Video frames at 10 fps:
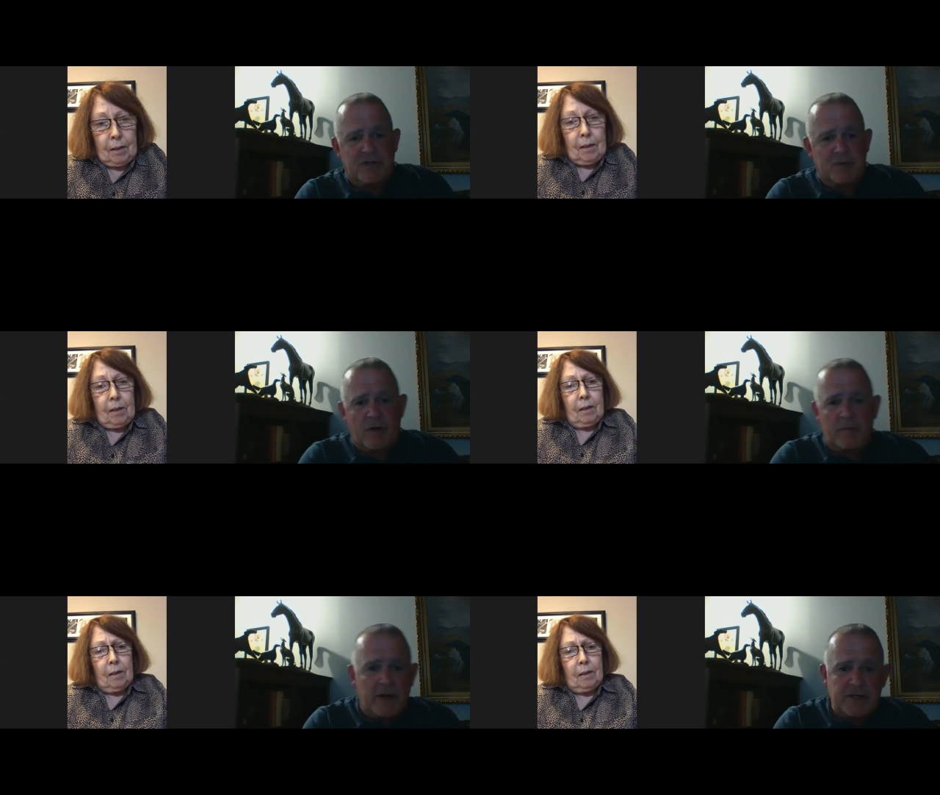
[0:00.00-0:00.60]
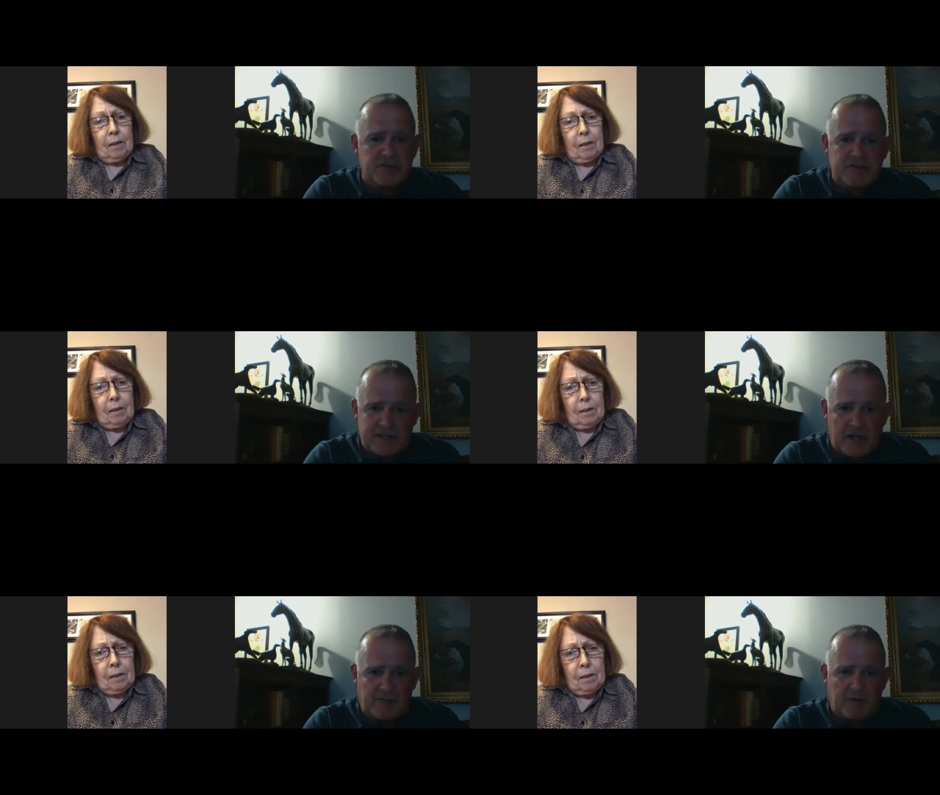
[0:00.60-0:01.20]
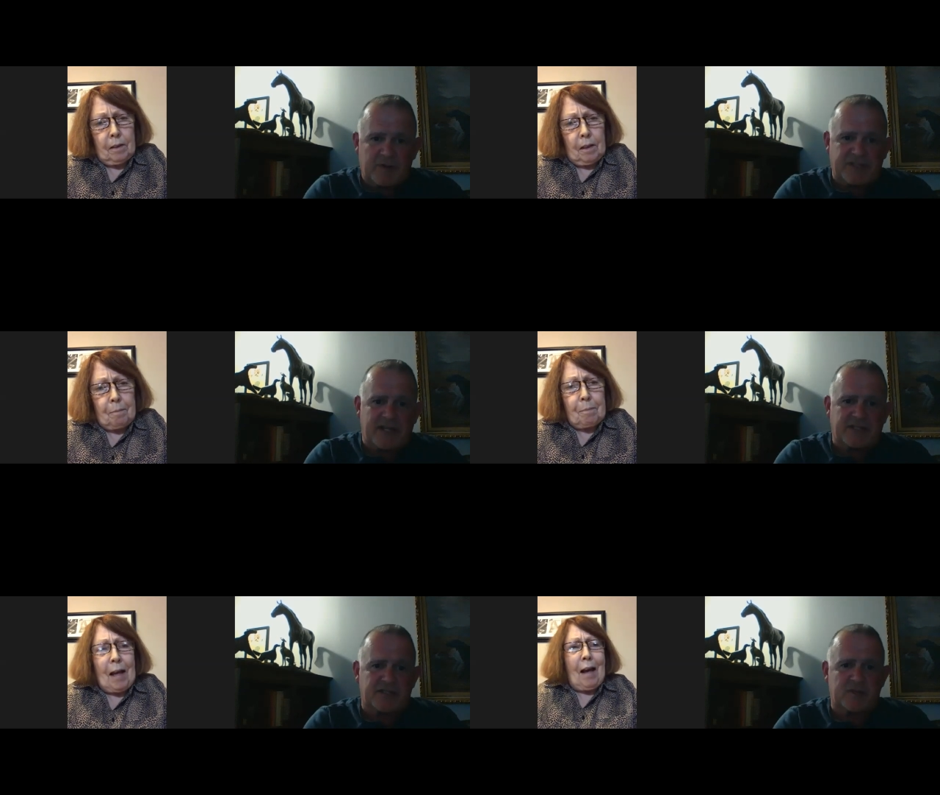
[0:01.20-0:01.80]
Speaker 1: to her much yourself, or was
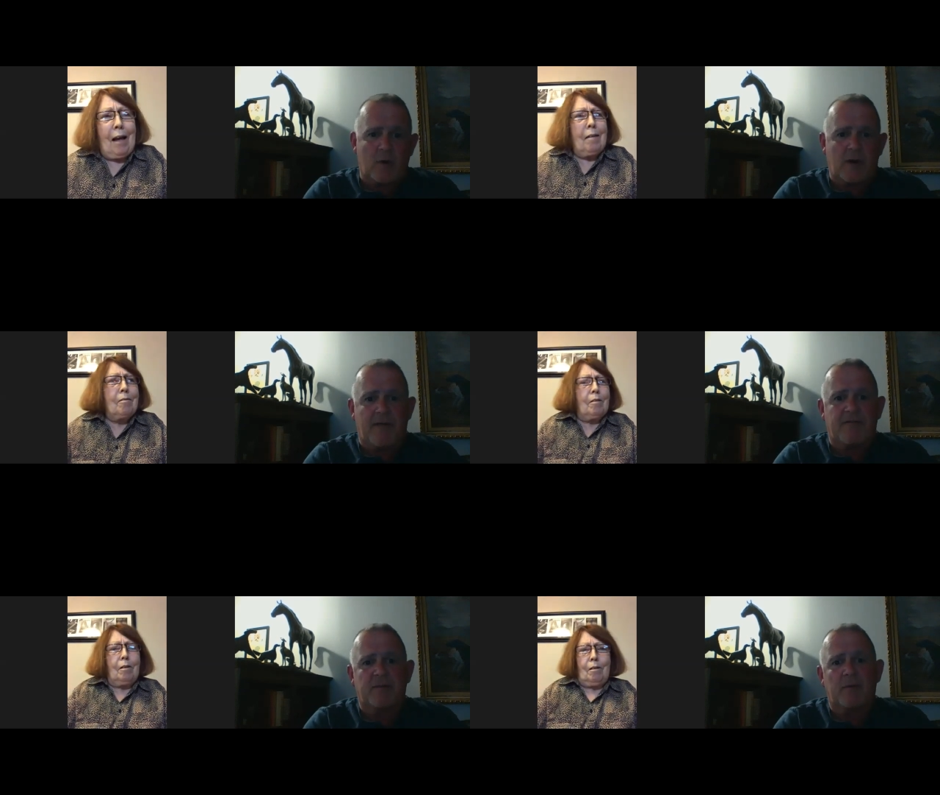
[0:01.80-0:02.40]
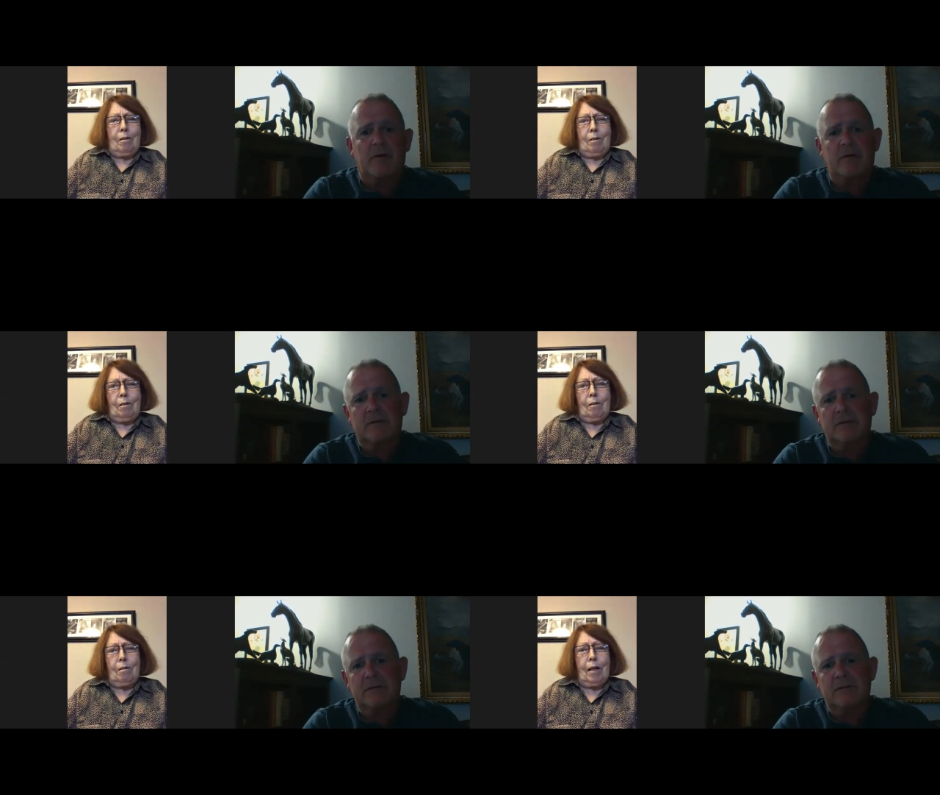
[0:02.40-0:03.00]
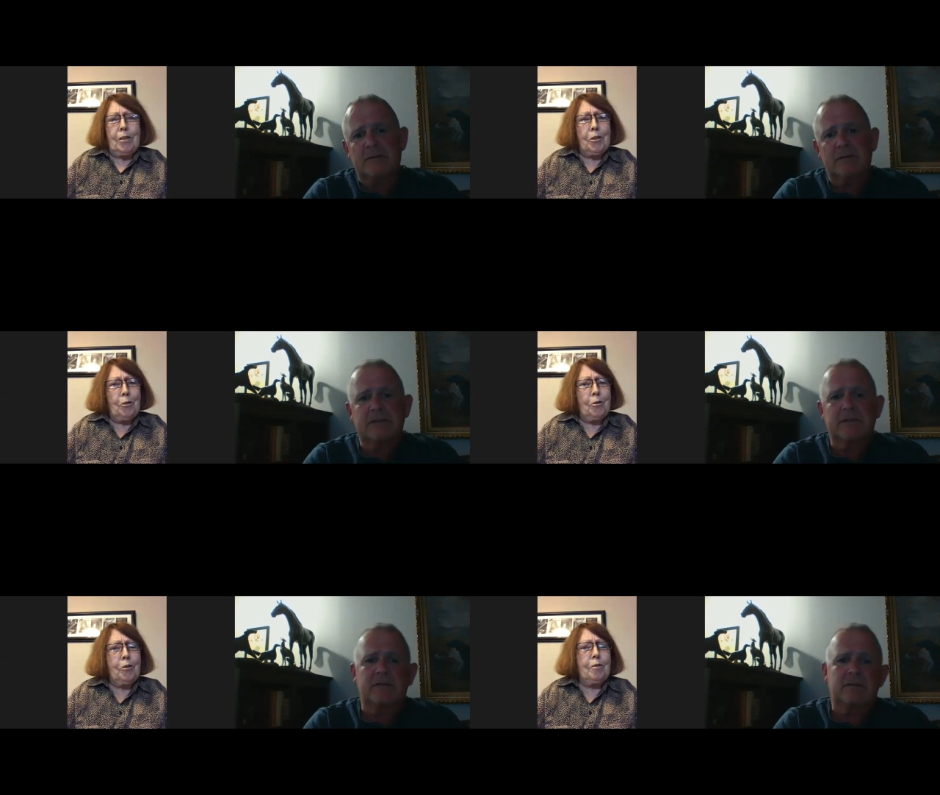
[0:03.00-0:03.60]
that
Speaker 2: just uncomfortable? Oh, I
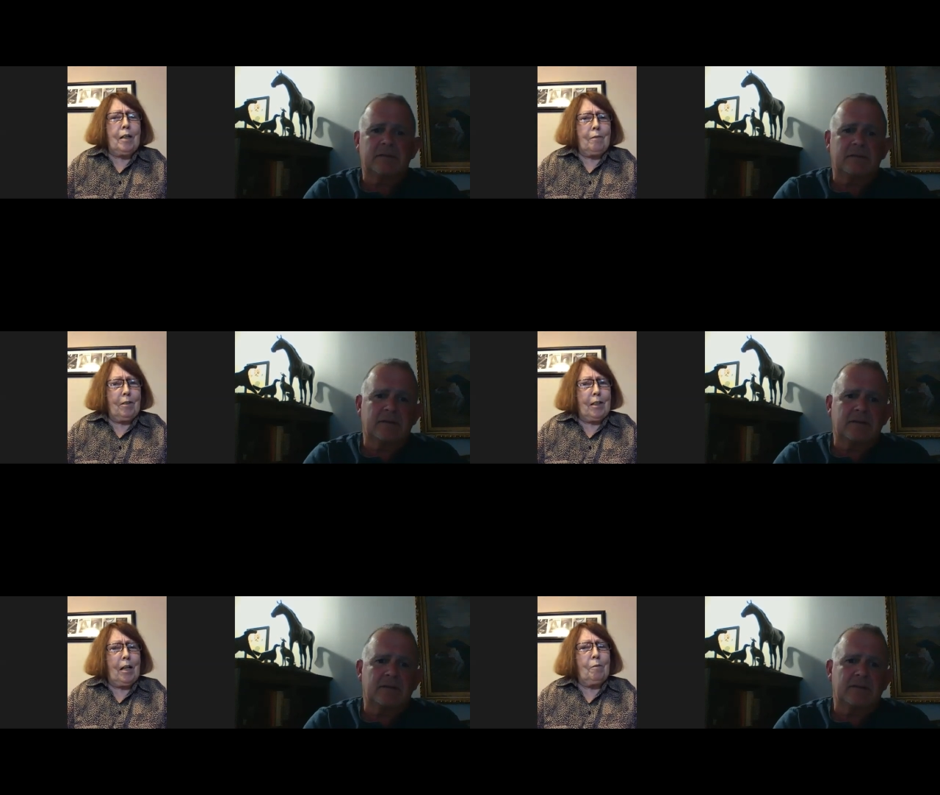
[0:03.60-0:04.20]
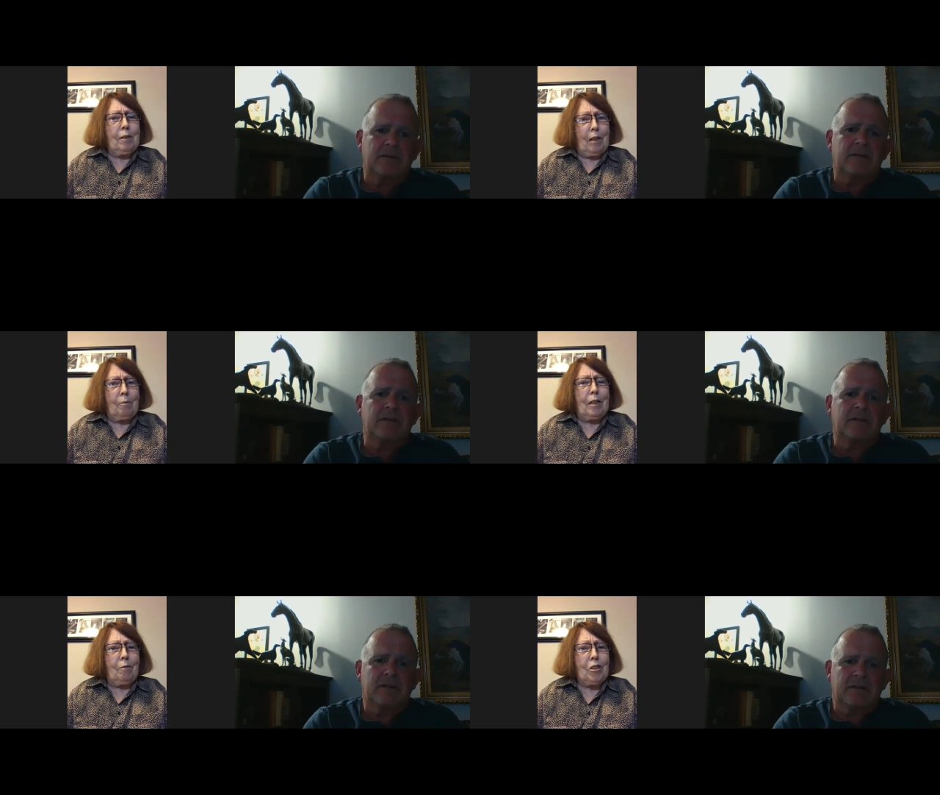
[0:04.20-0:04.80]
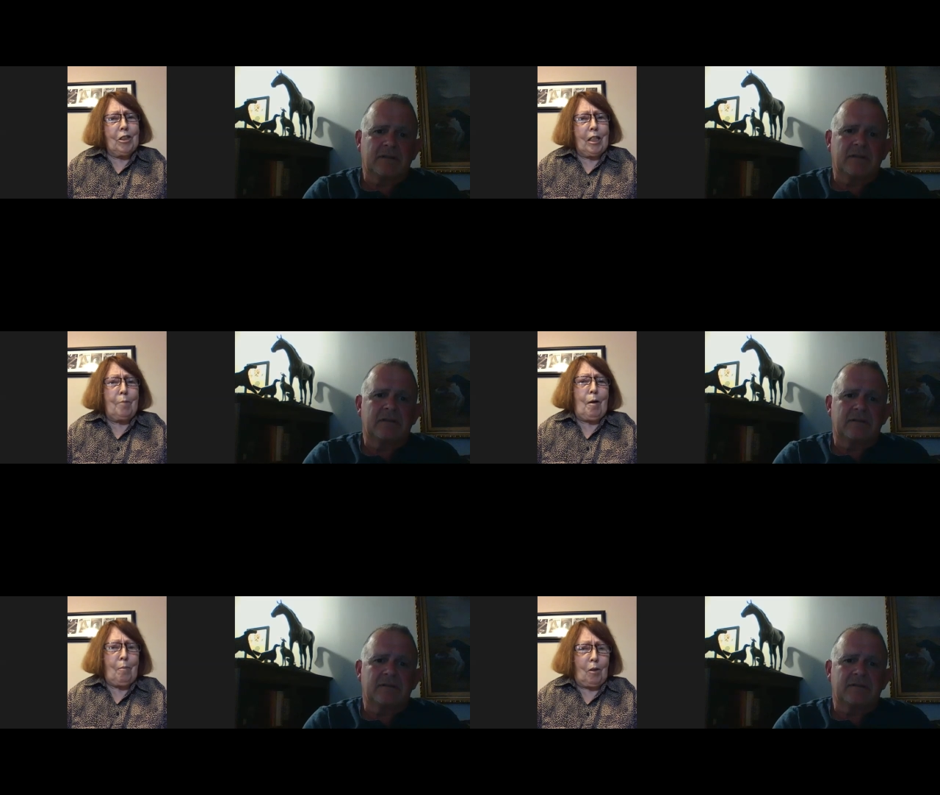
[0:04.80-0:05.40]
showed to her every now and then whenever she
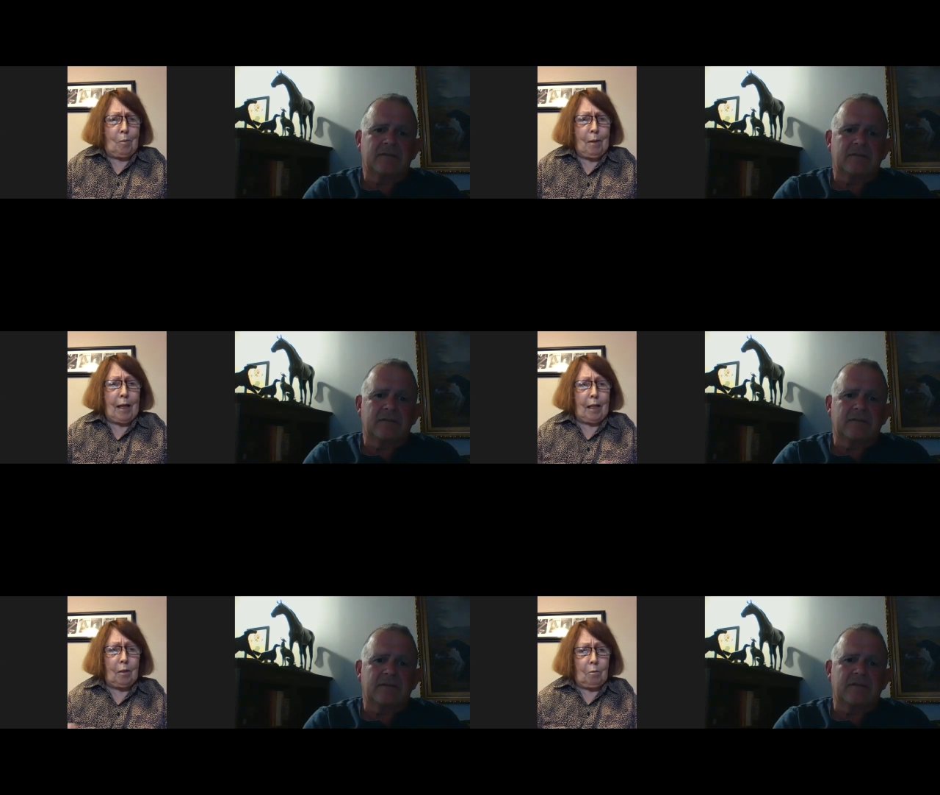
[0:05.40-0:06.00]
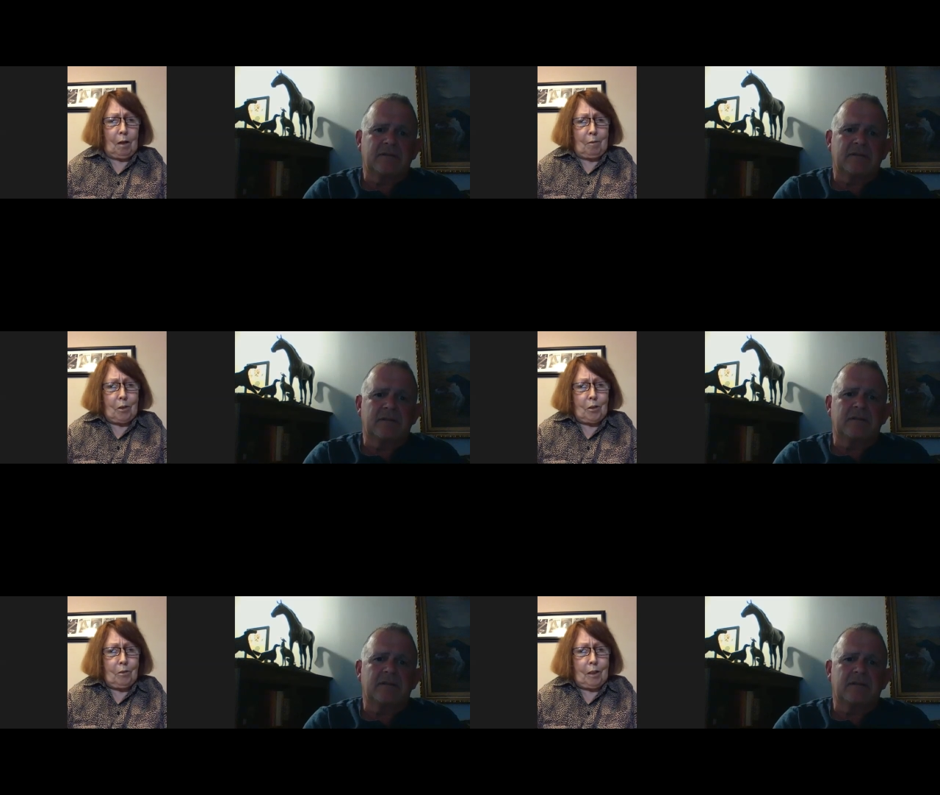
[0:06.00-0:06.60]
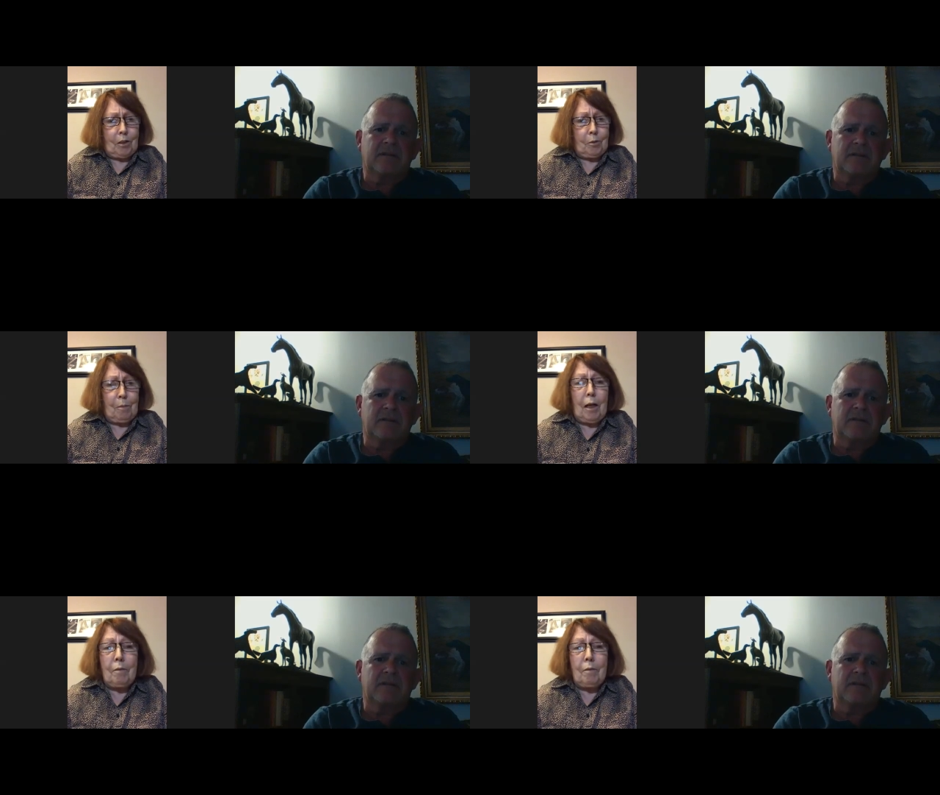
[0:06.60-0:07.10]
came up on a panel where I was going. I should, but I,